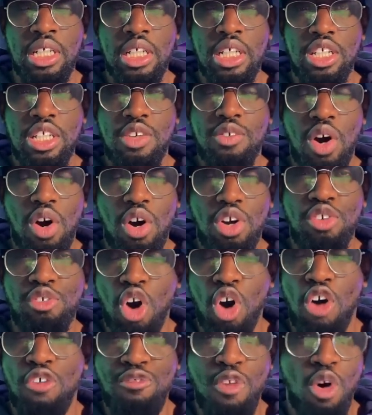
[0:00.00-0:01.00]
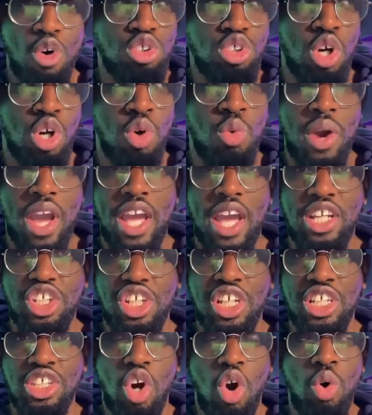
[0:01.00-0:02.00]
You've got a photo where
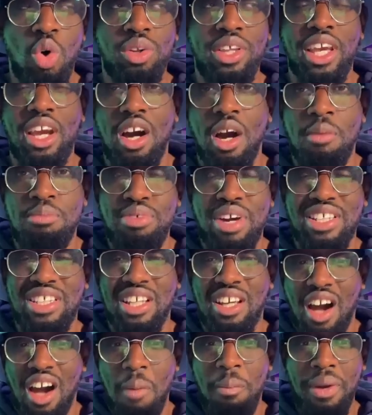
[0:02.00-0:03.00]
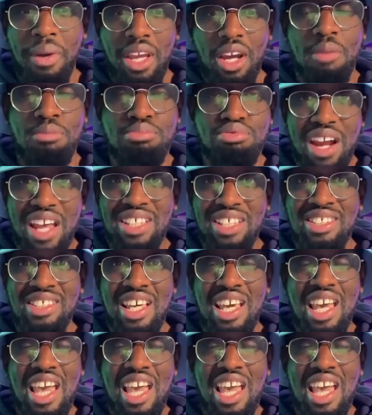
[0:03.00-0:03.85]
she's holding her breast and cupping her breast,